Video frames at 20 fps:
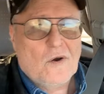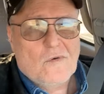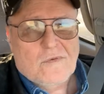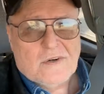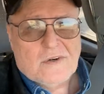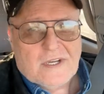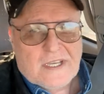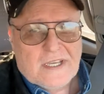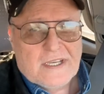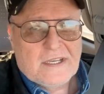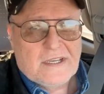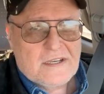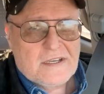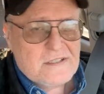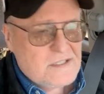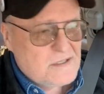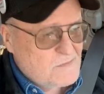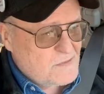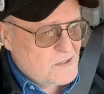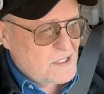over to get
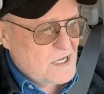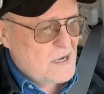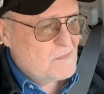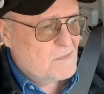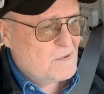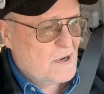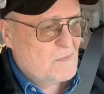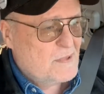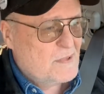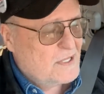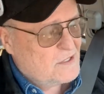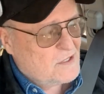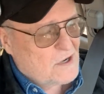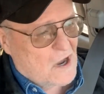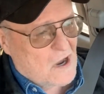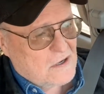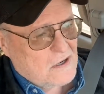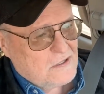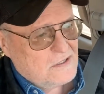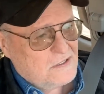us some supper. I've been
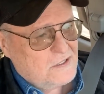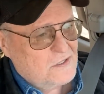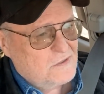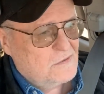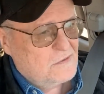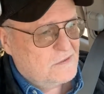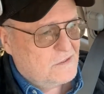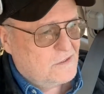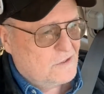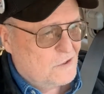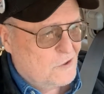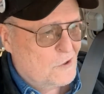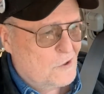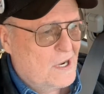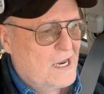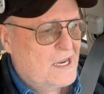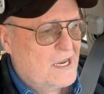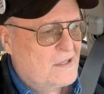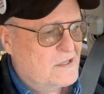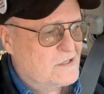talking to
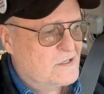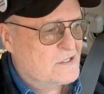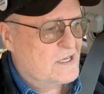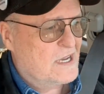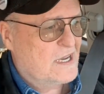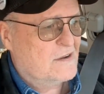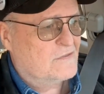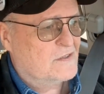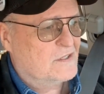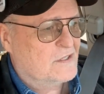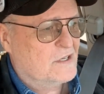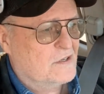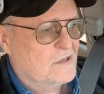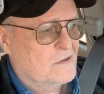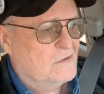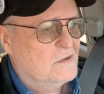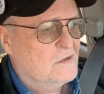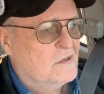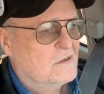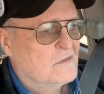Greg this
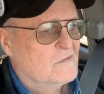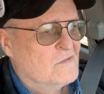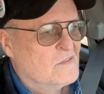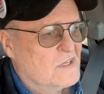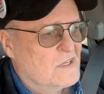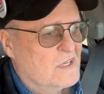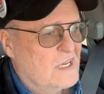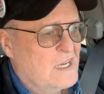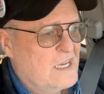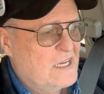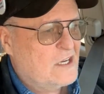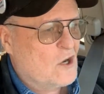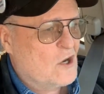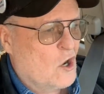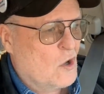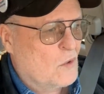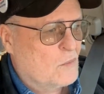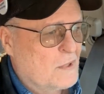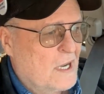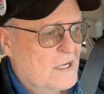afternoon. He
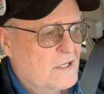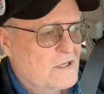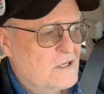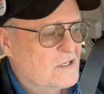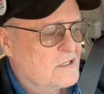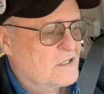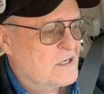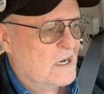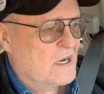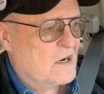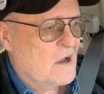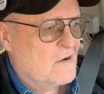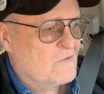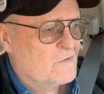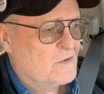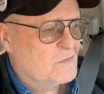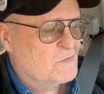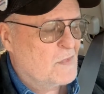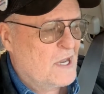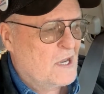called me. I just got
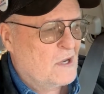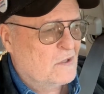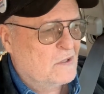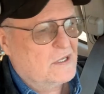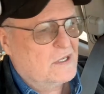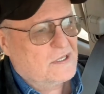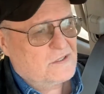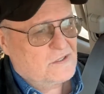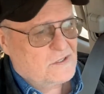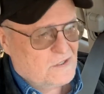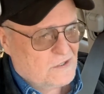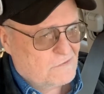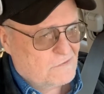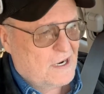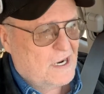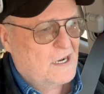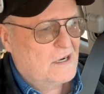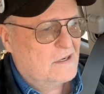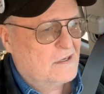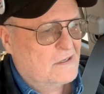off with Mel, and I turned
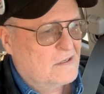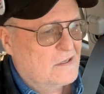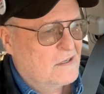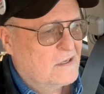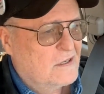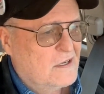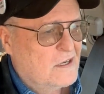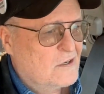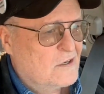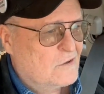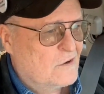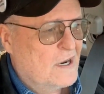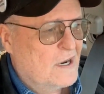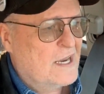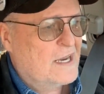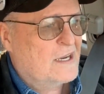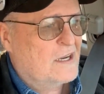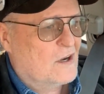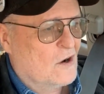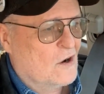around, and
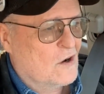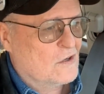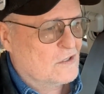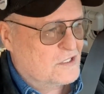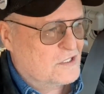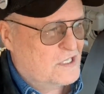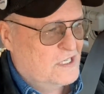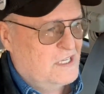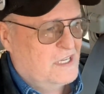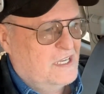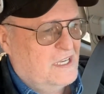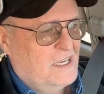Greg calls.